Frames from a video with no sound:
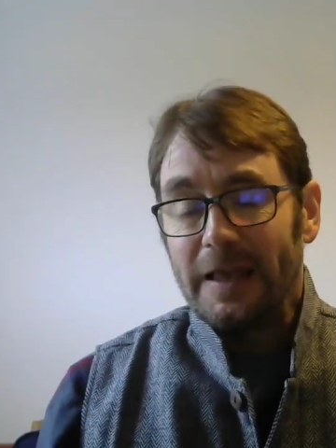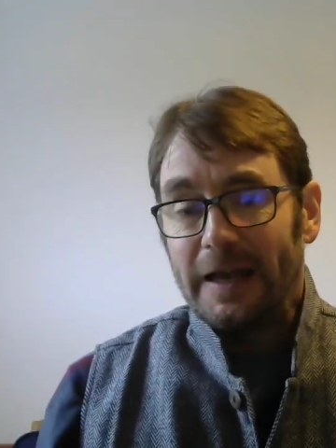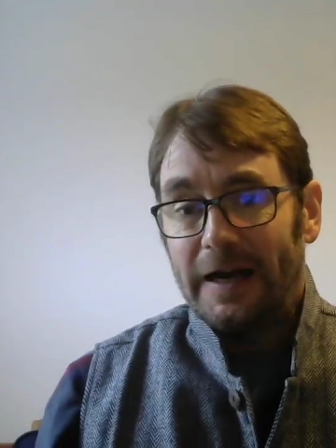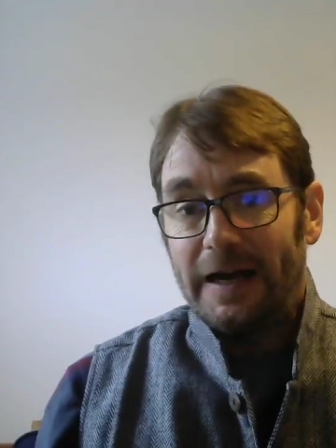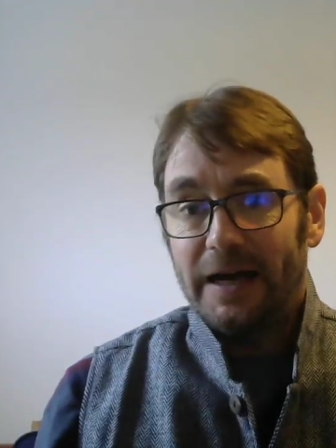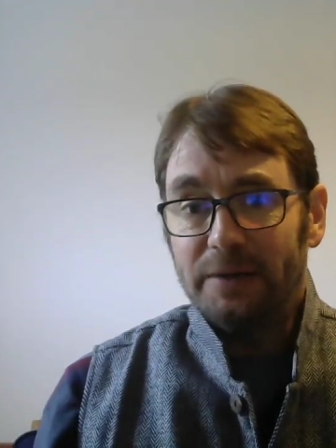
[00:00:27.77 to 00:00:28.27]

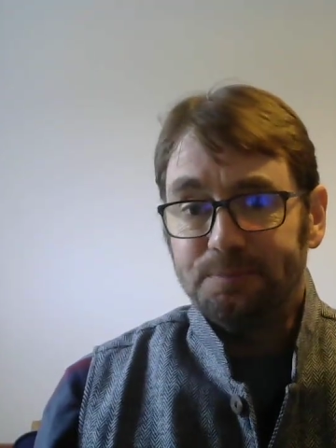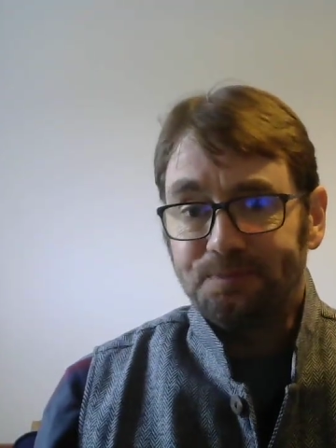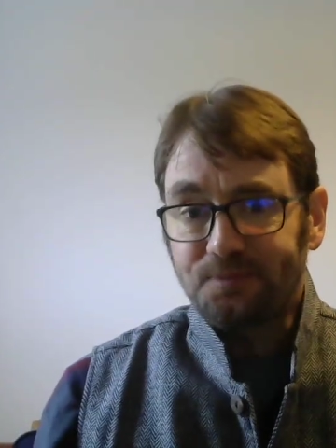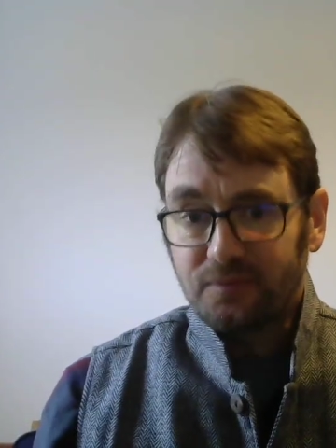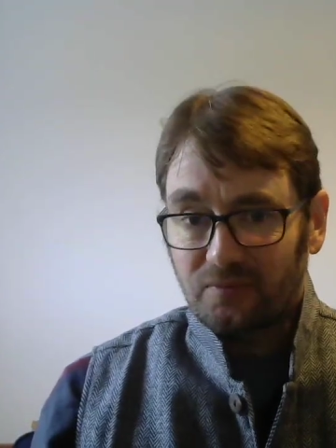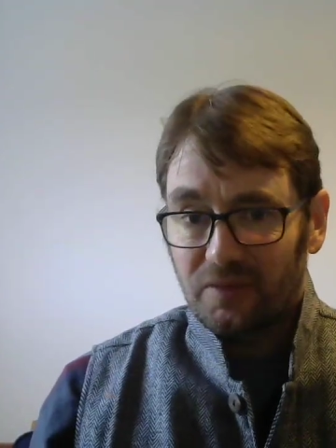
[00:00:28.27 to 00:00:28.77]

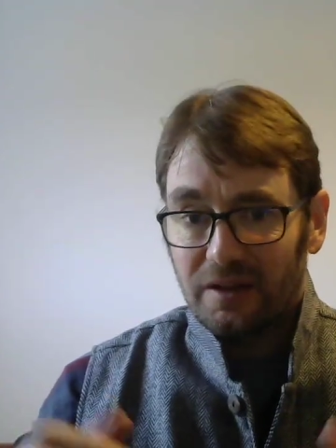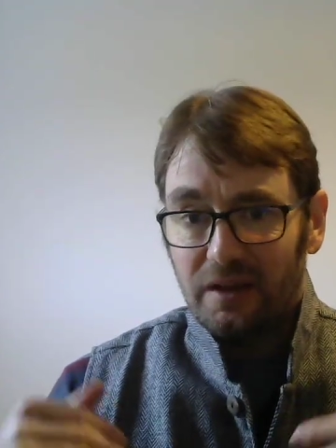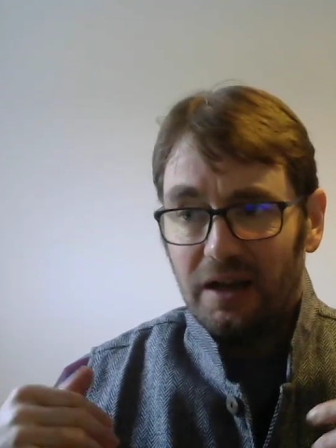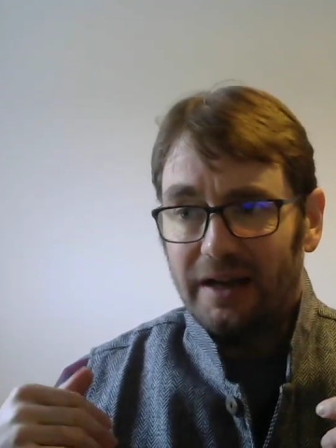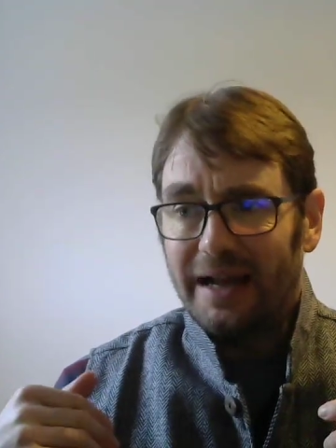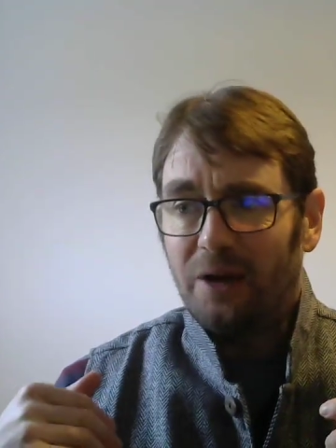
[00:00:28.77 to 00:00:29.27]

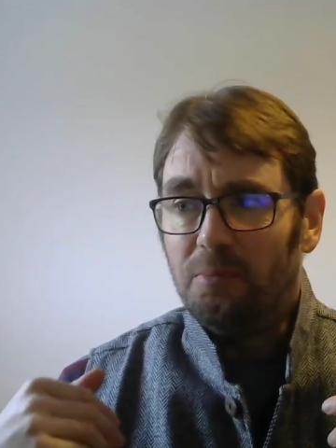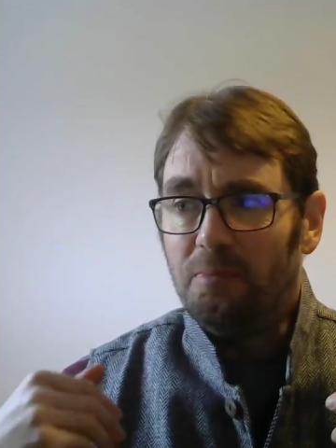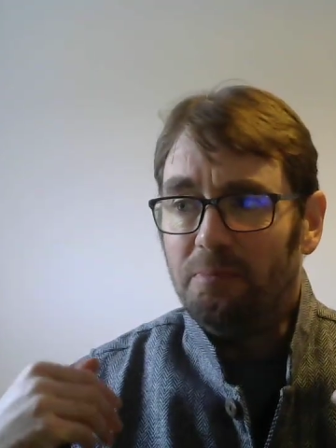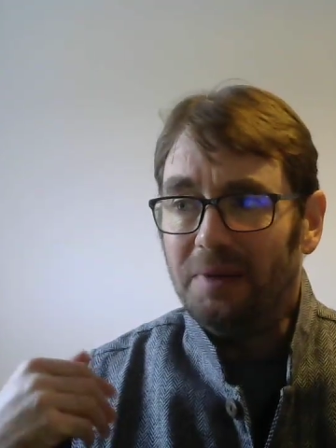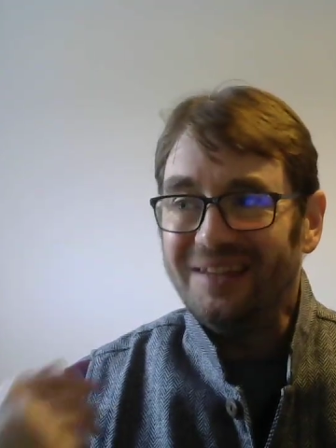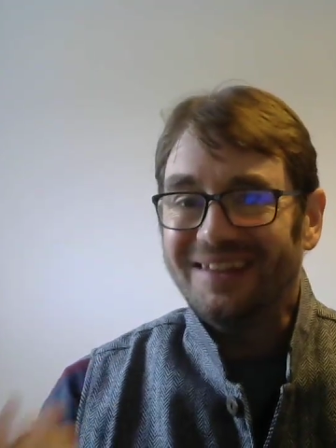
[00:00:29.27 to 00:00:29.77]
Now
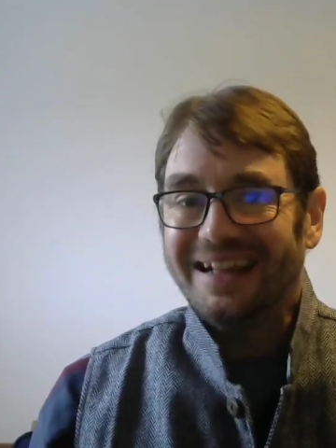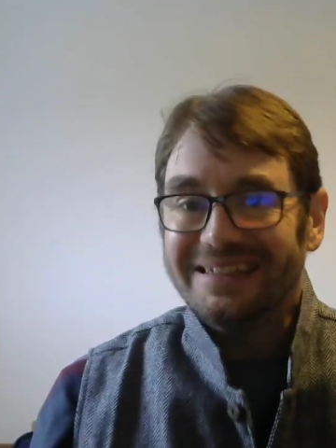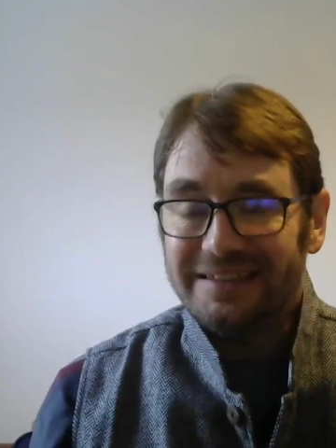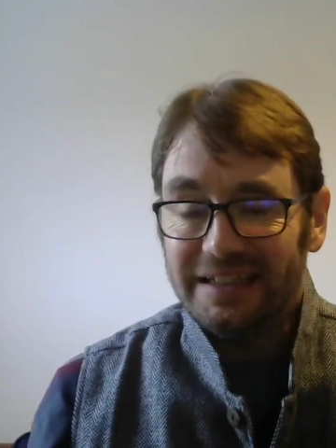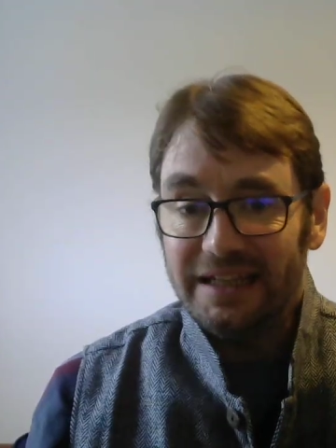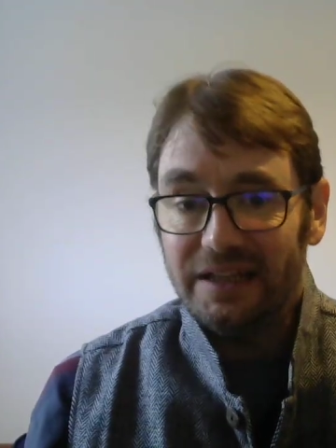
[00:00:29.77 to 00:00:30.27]

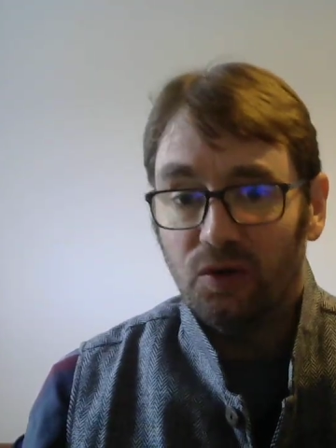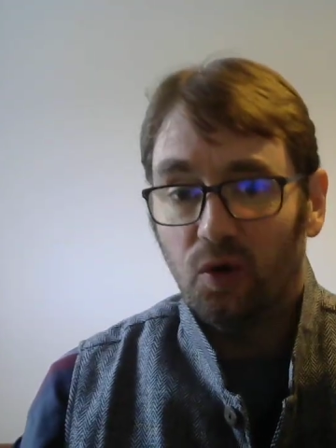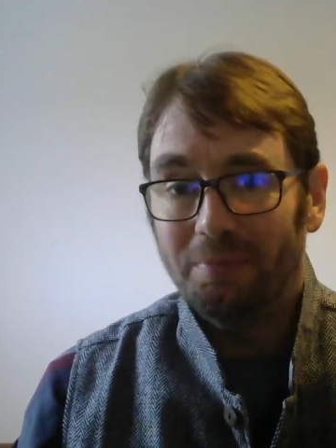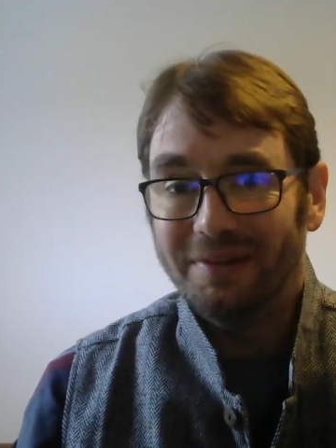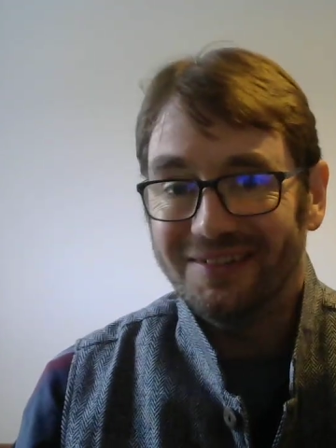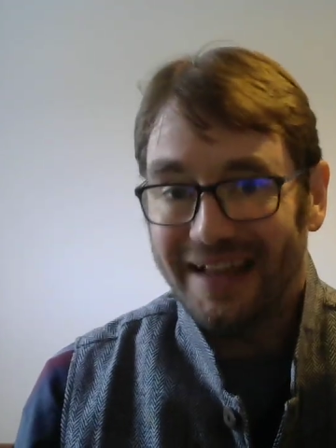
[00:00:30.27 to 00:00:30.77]
Byzantine or
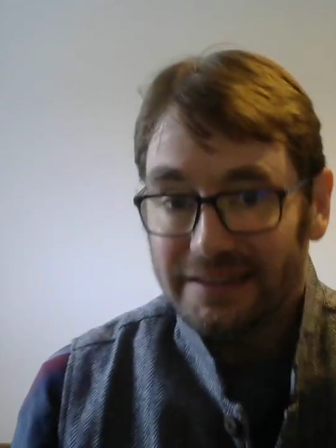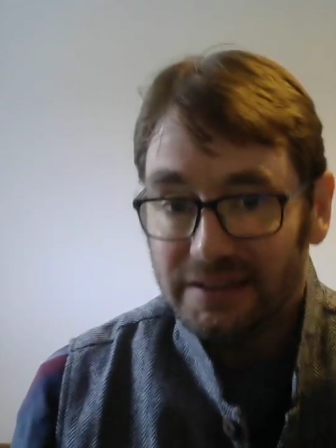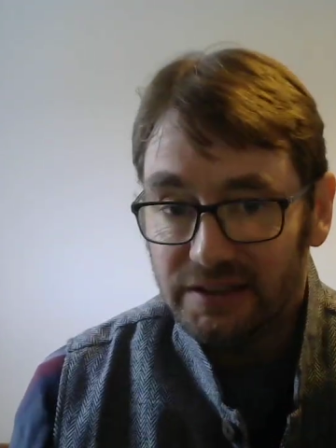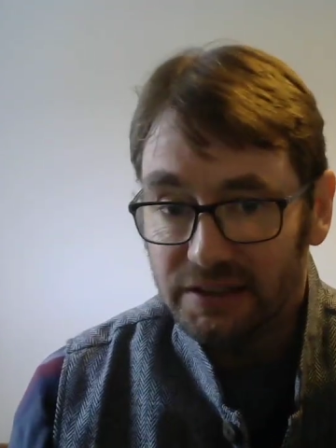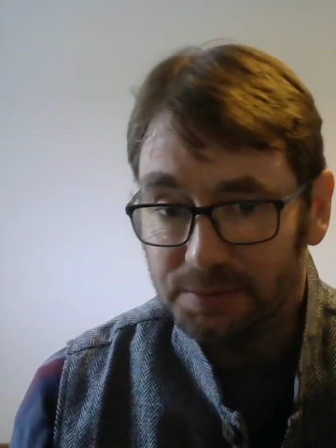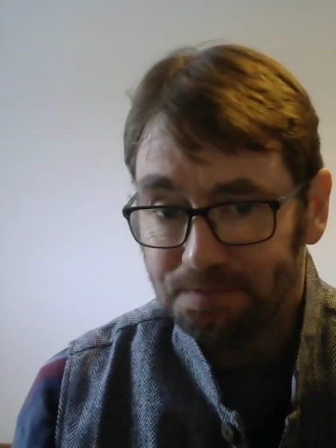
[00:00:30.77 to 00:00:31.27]

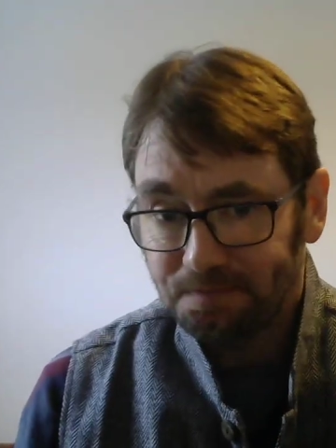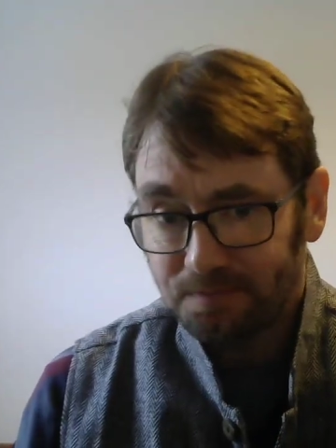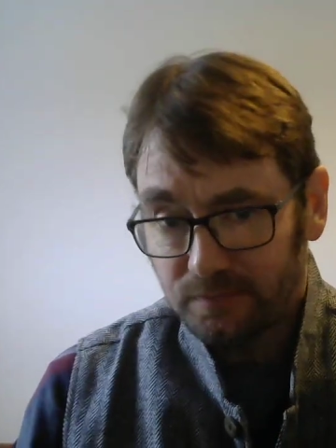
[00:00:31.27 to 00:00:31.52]
Byzantium